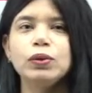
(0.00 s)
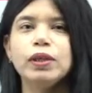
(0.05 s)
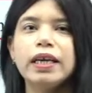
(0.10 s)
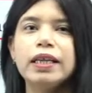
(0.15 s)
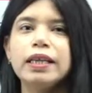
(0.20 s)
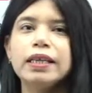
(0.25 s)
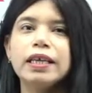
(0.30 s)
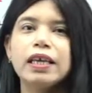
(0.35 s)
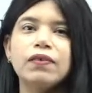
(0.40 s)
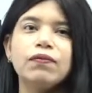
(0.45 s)

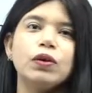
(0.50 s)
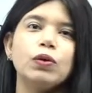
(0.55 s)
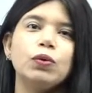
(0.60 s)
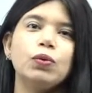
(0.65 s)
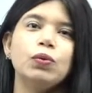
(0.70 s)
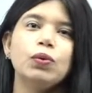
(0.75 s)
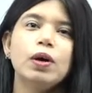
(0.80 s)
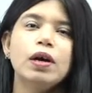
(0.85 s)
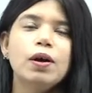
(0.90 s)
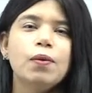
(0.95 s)
They'll give
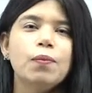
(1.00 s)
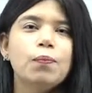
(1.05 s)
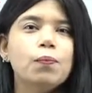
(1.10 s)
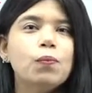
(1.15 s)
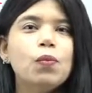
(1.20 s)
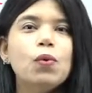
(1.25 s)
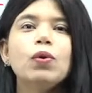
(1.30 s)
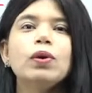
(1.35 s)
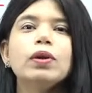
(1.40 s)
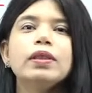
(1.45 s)
you
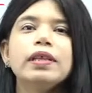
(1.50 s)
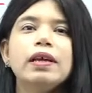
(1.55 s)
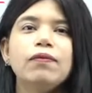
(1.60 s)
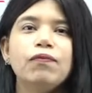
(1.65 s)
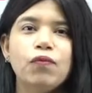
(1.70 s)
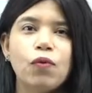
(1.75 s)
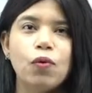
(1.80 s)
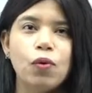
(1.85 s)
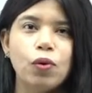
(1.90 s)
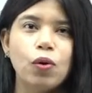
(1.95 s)
more than
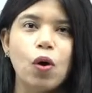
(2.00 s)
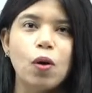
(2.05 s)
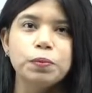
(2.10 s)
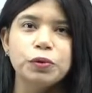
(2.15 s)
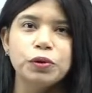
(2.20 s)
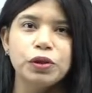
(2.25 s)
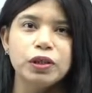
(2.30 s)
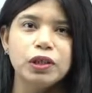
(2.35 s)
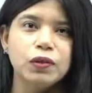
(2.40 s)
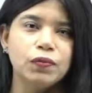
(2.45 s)
4
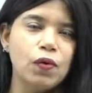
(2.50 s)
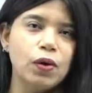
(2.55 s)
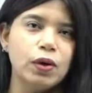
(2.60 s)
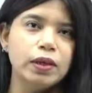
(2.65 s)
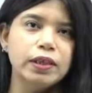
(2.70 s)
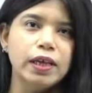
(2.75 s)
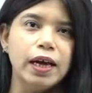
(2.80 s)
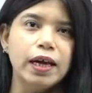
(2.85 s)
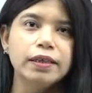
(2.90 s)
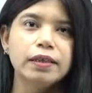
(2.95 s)
options
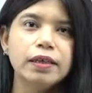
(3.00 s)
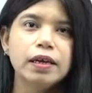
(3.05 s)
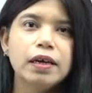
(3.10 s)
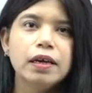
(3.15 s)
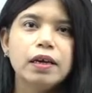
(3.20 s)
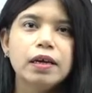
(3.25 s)
for that.